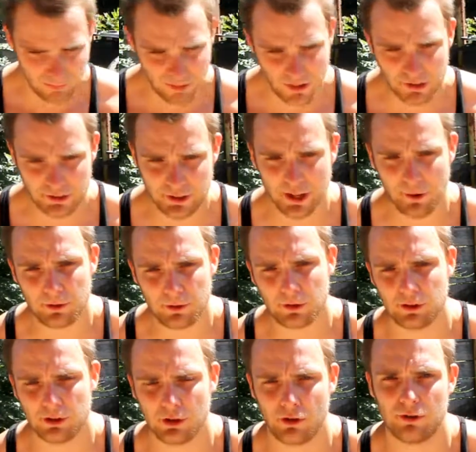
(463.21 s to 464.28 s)
you go and look at the
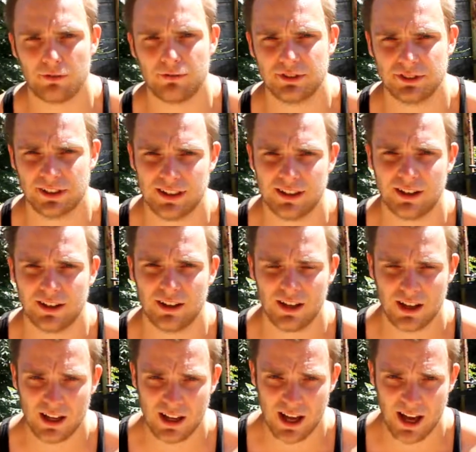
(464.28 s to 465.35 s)
current physique
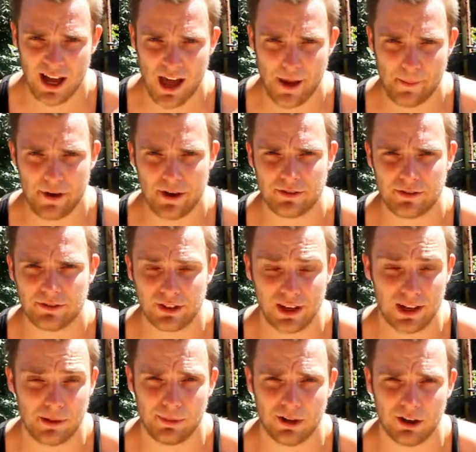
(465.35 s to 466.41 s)
and
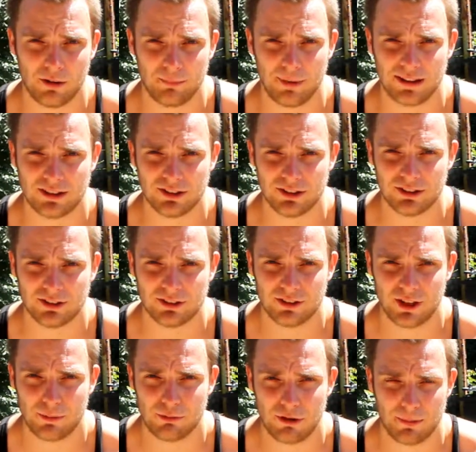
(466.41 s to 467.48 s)
Olympia competitors that are
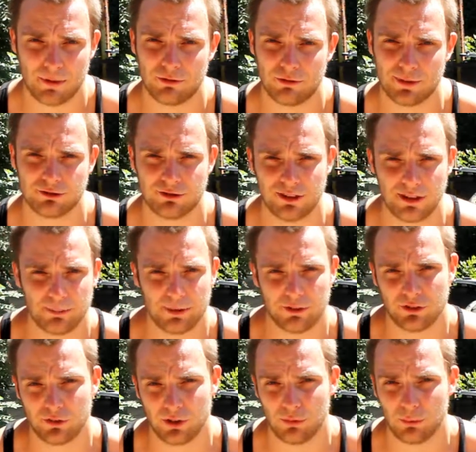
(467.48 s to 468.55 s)
prepping for Mr. Olympia in
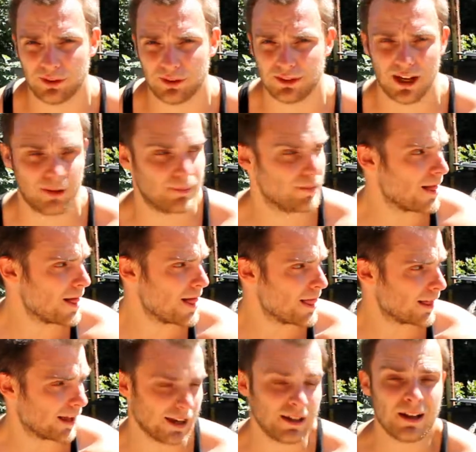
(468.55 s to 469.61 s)
12 weeks' time.
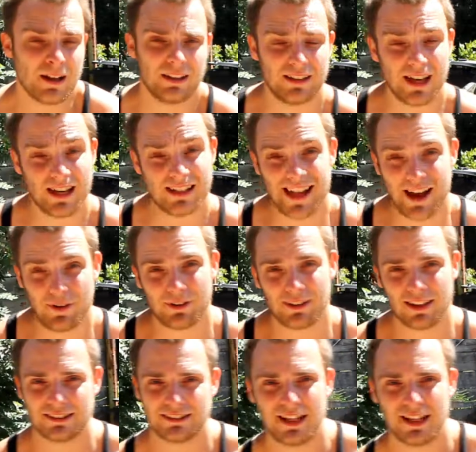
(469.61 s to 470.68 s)
Okay, they're now at that
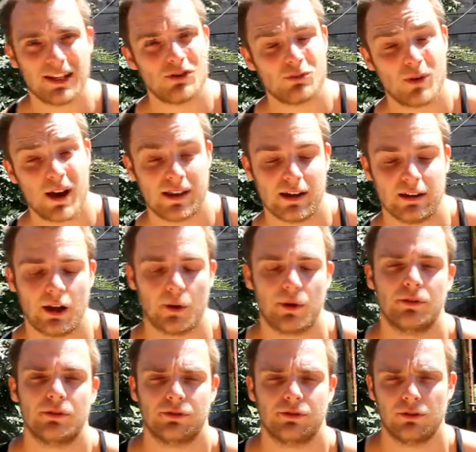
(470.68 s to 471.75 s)
stage where they're going
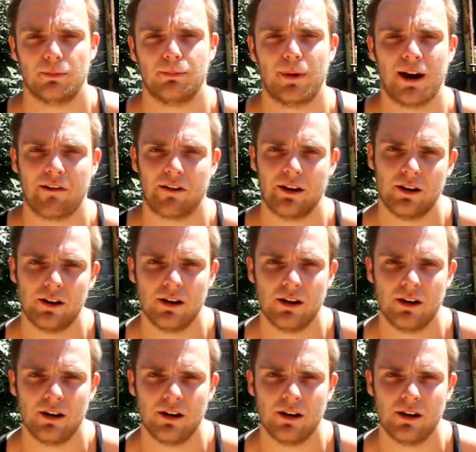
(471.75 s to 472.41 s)
through the barrier